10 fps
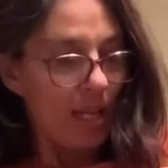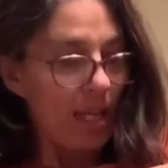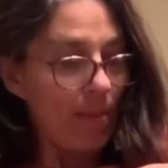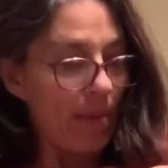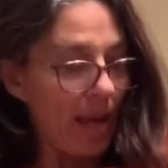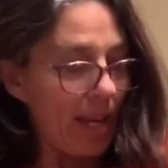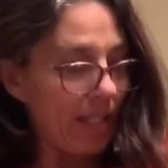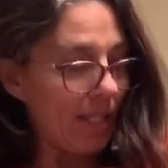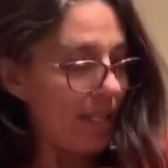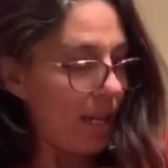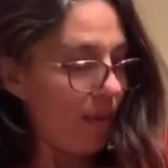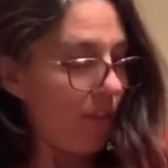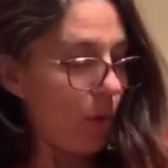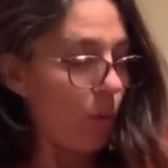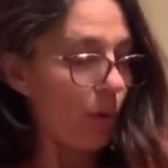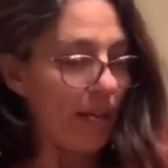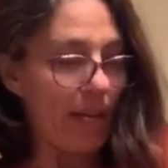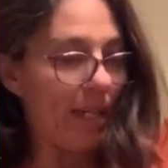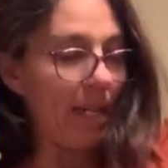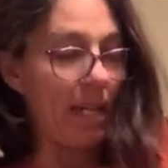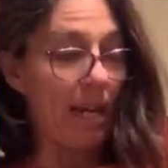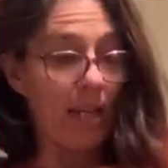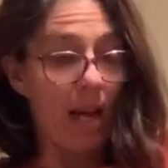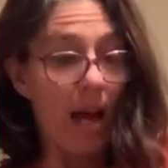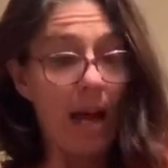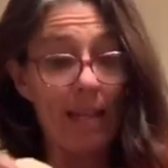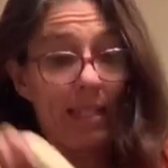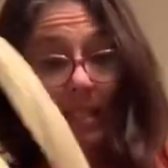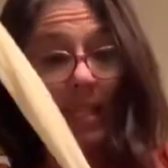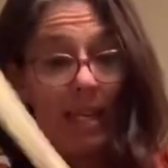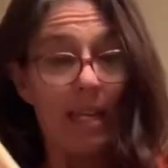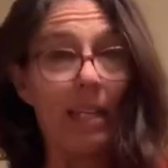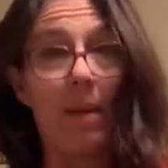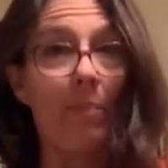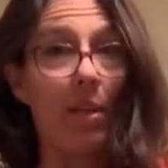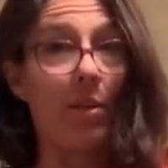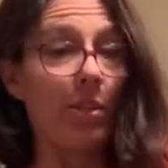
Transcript: eBay to see if there were any and I didn't see any up there